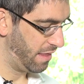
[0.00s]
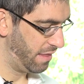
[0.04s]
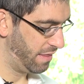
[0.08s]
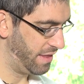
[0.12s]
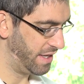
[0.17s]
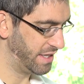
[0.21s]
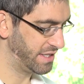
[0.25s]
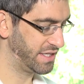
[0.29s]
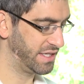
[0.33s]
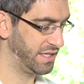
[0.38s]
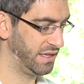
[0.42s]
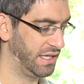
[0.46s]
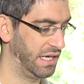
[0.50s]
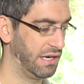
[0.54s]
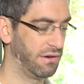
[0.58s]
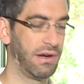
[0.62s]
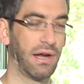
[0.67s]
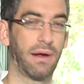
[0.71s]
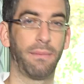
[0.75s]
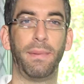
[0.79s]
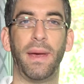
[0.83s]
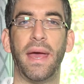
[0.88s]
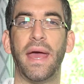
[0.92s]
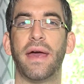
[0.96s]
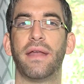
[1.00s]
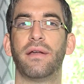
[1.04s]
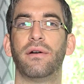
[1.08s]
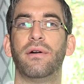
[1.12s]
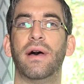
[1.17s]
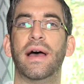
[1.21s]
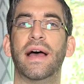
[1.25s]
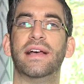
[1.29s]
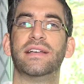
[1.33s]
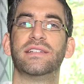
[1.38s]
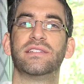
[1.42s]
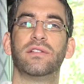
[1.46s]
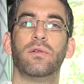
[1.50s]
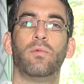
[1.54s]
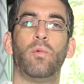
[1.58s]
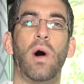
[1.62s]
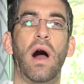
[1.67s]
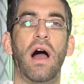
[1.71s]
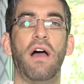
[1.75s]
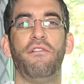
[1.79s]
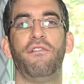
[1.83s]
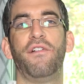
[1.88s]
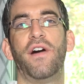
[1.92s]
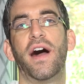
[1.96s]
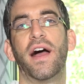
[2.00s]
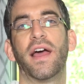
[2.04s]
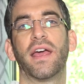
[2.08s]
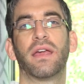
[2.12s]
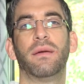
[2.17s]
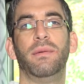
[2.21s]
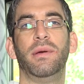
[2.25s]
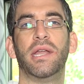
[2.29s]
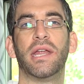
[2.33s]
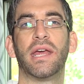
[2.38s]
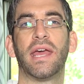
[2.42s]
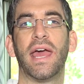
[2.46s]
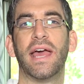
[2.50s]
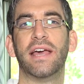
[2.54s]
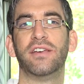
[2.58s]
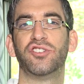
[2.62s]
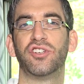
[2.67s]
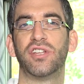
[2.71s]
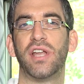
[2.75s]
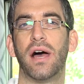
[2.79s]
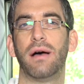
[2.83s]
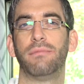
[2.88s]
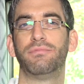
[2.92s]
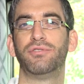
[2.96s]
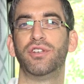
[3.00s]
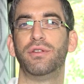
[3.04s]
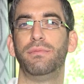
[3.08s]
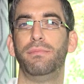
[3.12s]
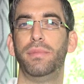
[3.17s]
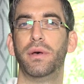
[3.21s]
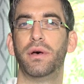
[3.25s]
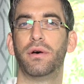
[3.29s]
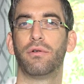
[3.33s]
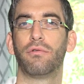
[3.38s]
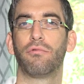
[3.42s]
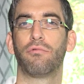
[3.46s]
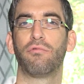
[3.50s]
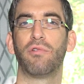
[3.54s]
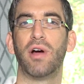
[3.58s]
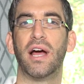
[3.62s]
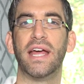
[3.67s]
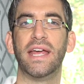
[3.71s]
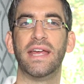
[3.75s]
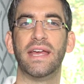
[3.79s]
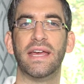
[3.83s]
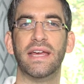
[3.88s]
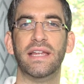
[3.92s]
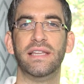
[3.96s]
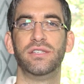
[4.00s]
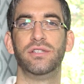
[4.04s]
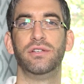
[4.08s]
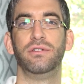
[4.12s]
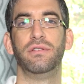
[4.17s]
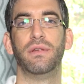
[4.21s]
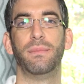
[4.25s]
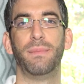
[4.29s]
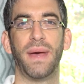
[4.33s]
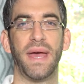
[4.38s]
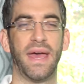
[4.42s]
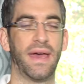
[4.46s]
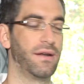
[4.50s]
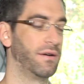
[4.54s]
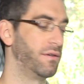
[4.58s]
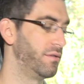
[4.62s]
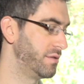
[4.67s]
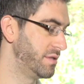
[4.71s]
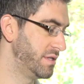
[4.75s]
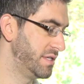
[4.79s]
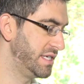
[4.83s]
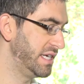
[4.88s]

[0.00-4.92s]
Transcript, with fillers: This Lyric panel has the Wi-Fi communication option built right into the panel.